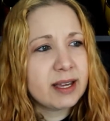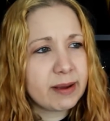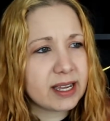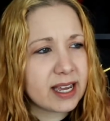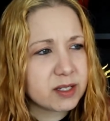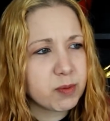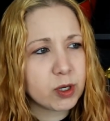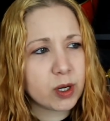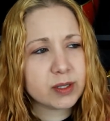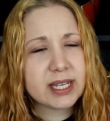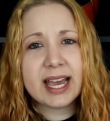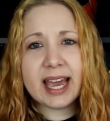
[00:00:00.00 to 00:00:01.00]
Hasbro
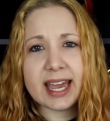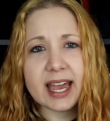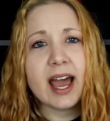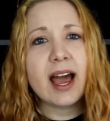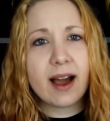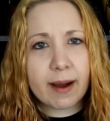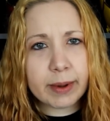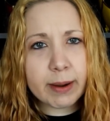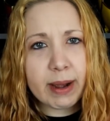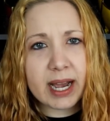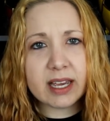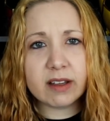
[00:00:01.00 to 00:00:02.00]
goes, "Hey, I'm
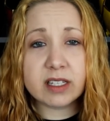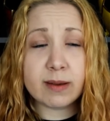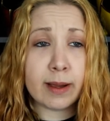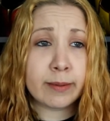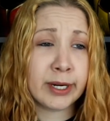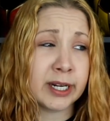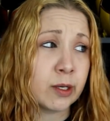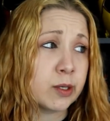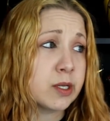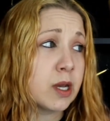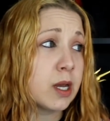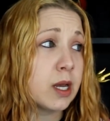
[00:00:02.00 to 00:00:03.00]
going to buy you." And so everyone
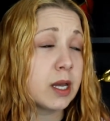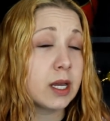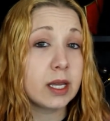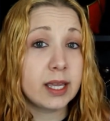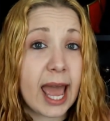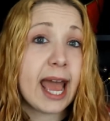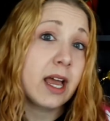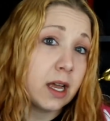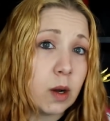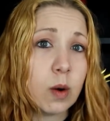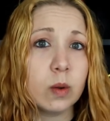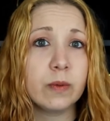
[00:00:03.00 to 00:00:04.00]
goes,
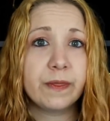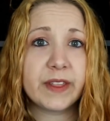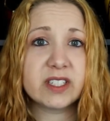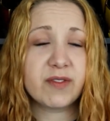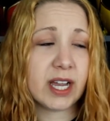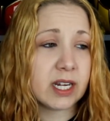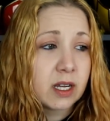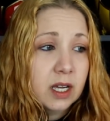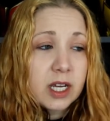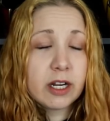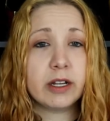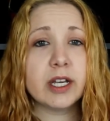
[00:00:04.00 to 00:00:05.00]
yeah, cool, that's fine.
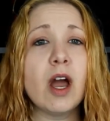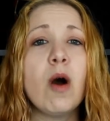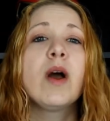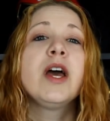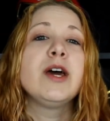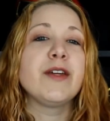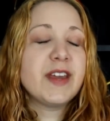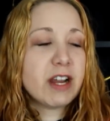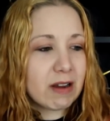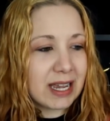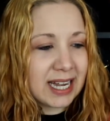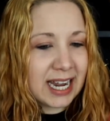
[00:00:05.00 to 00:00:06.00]
Here you go.
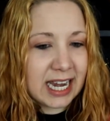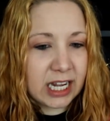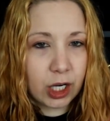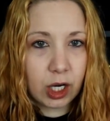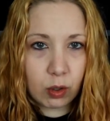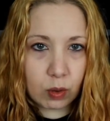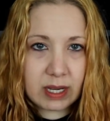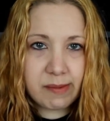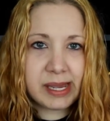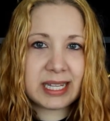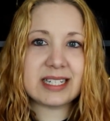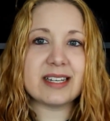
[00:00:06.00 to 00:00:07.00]
They're in an
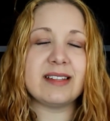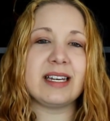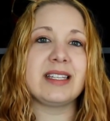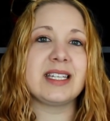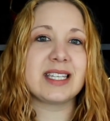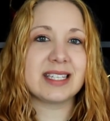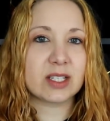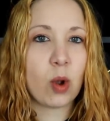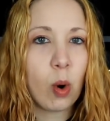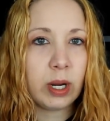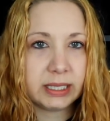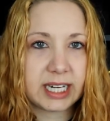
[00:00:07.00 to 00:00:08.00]
agreement that this is
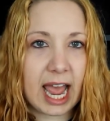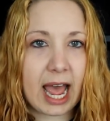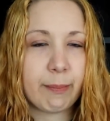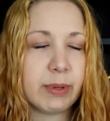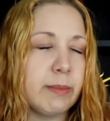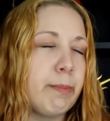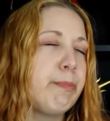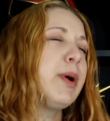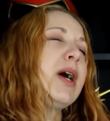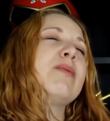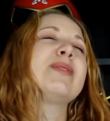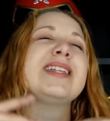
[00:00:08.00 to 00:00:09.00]
going to happen,
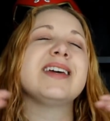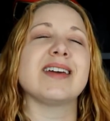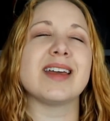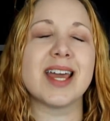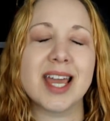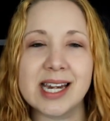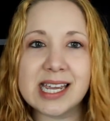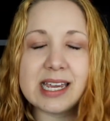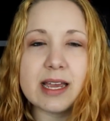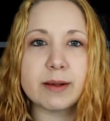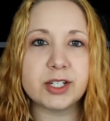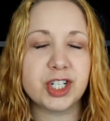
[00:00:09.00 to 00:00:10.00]
but with
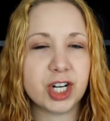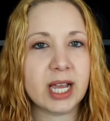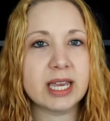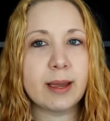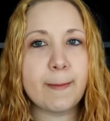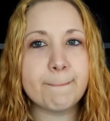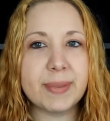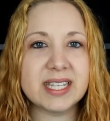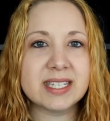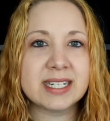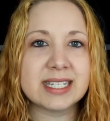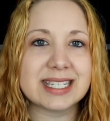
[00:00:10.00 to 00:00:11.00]
any giant
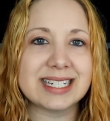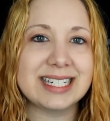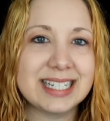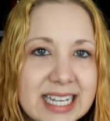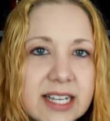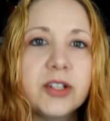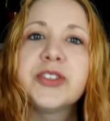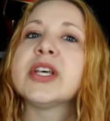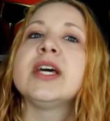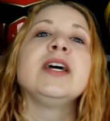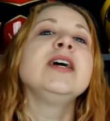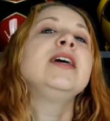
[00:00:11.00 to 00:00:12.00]
business
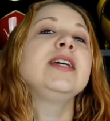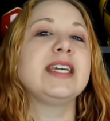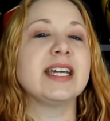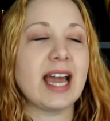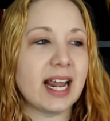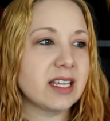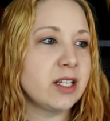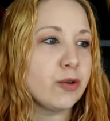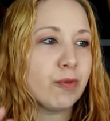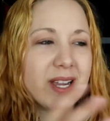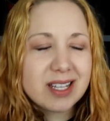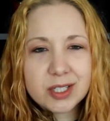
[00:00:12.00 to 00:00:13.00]
deals, you got, you
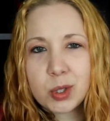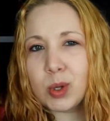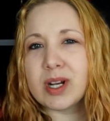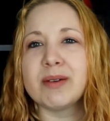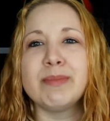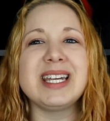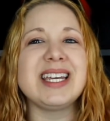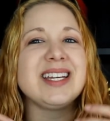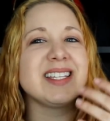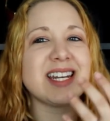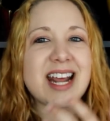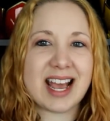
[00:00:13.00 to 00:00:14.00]
know, regulatory
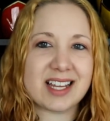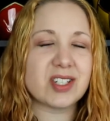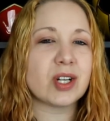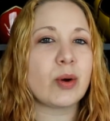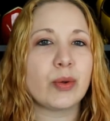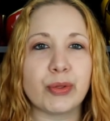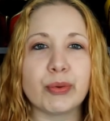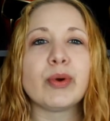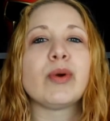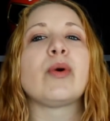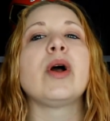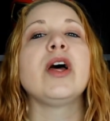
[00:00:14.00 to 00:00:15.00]
committees and it has to go
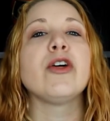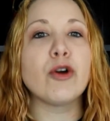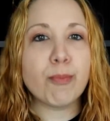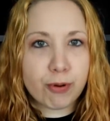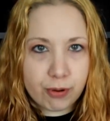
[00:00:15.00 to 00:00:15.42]
through the